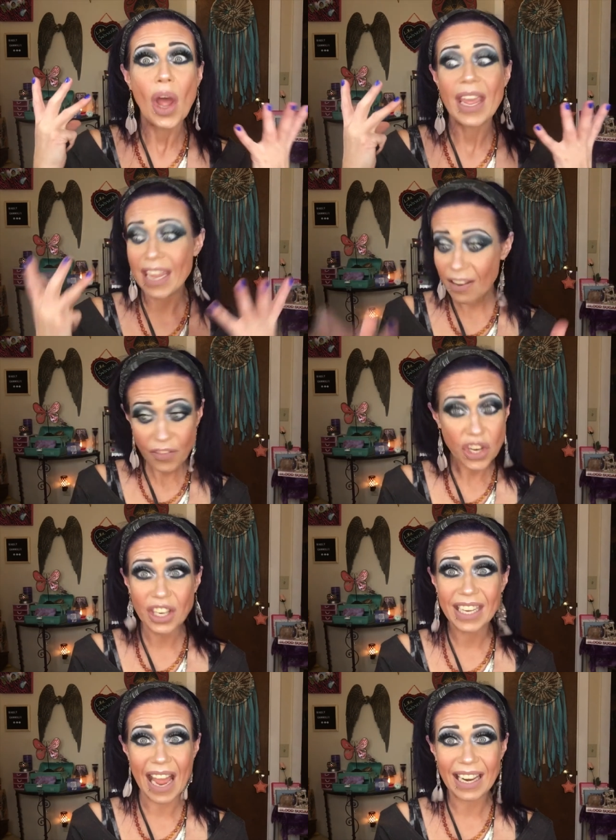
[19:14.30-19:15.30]
if you're
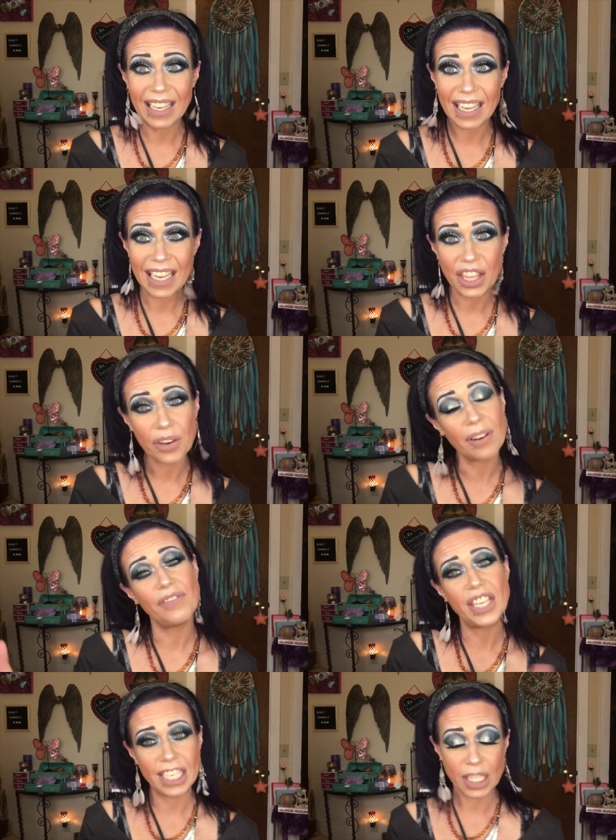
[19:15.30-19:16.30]
getting either of
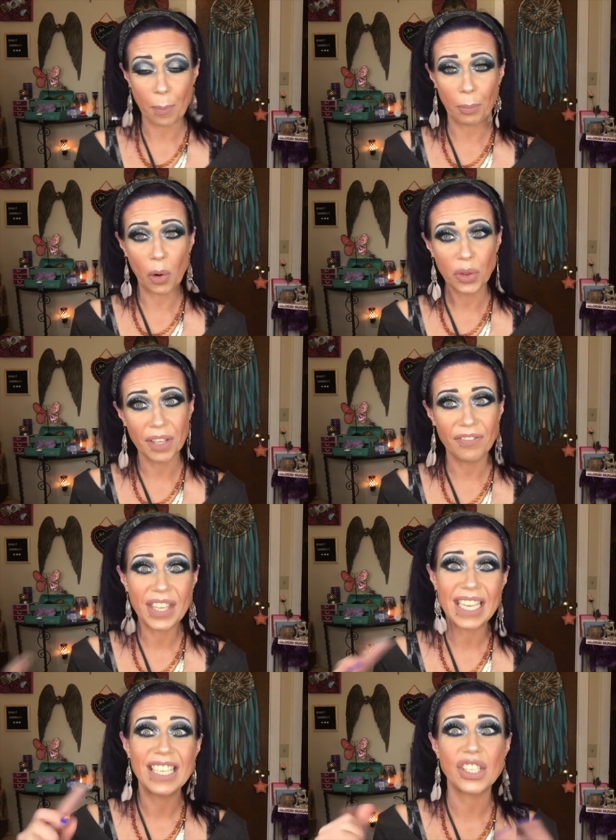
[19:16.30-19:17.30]
these, both of
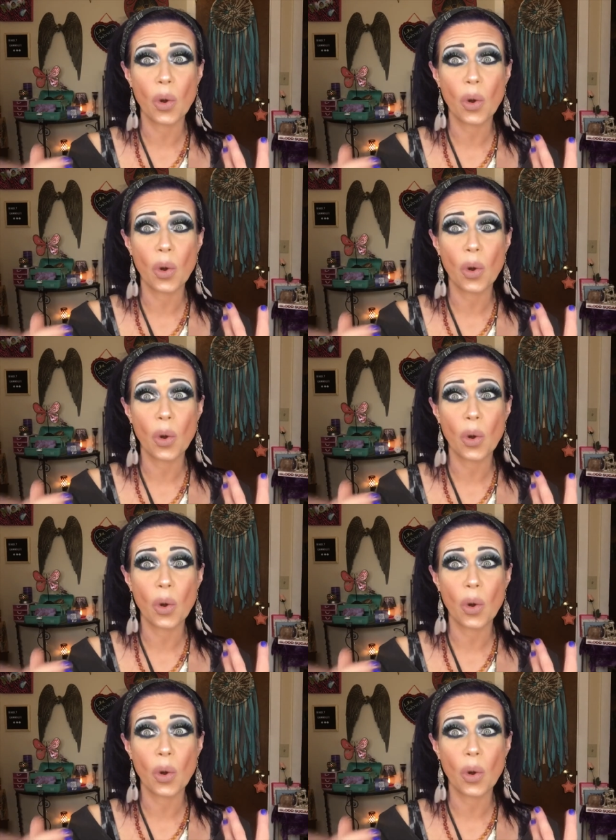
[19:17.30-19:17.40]
these,